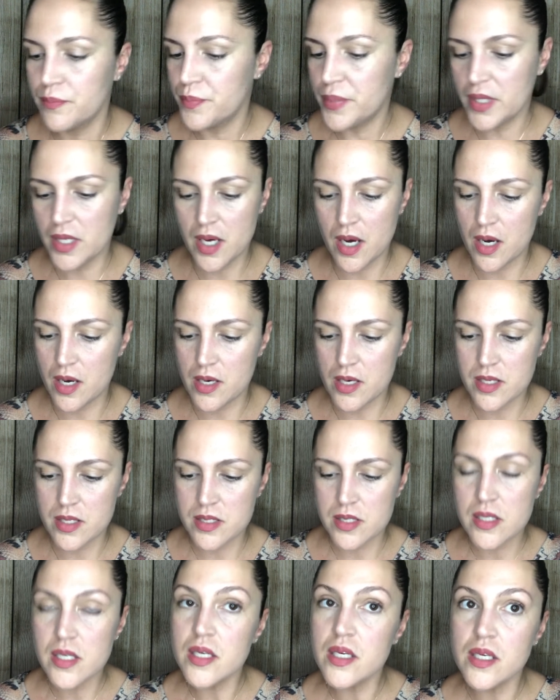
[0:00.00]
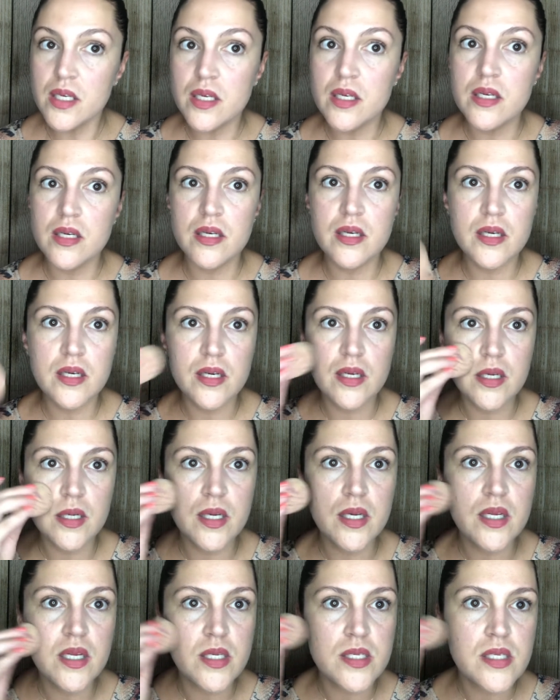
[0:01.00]
because
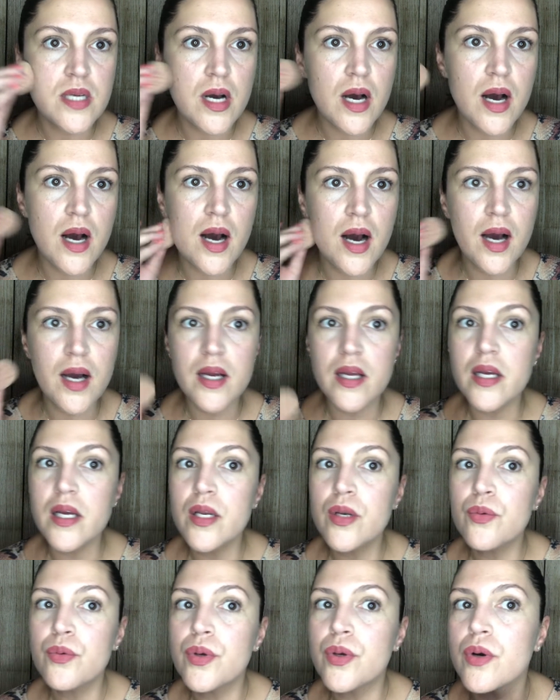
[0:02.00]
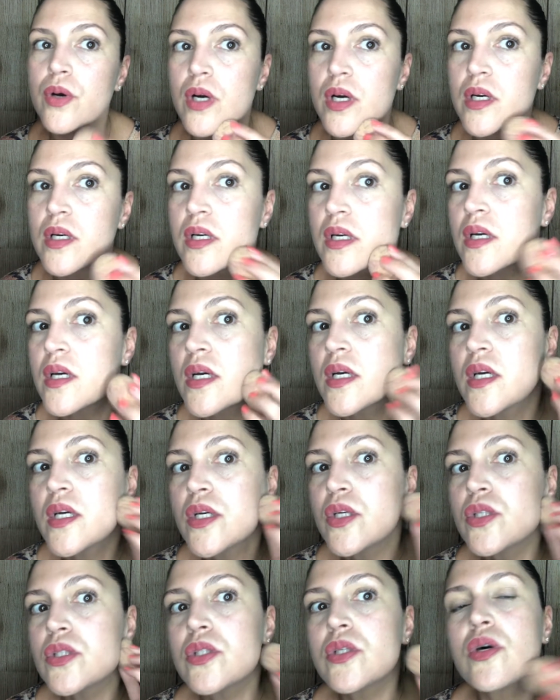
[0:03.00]
it is hot in New York.
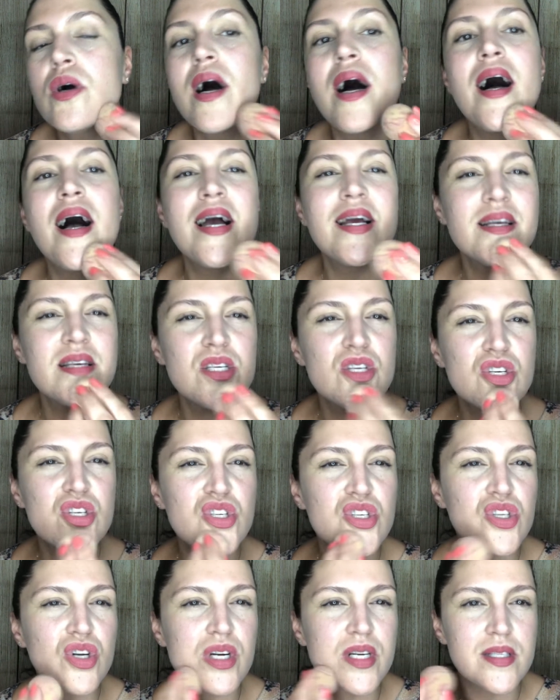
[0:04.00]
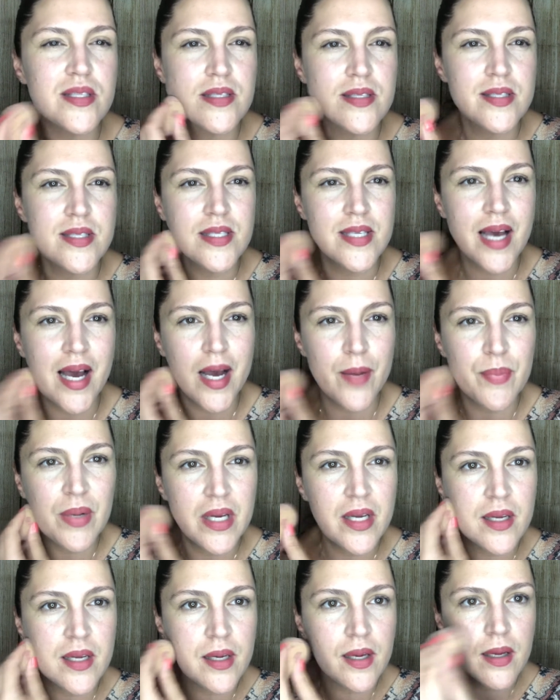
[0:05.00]
So I just start
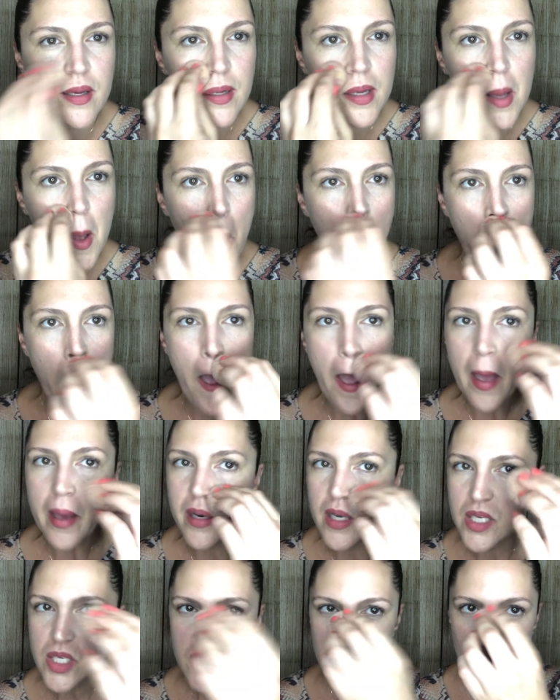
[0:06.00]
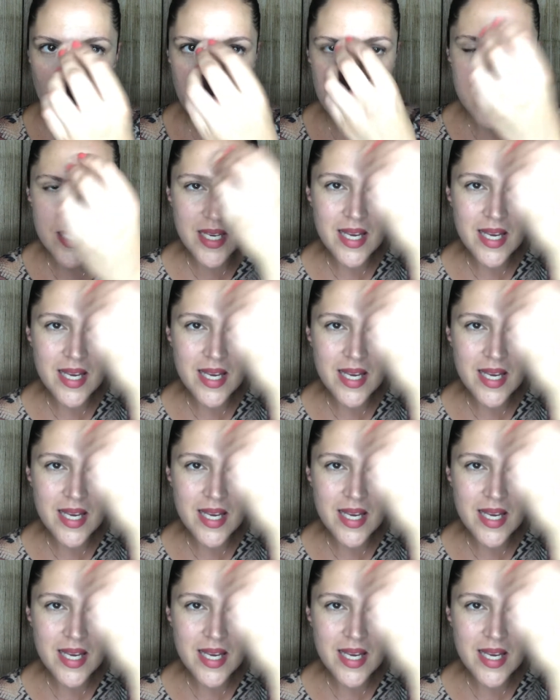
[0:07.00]
dabbing and it starts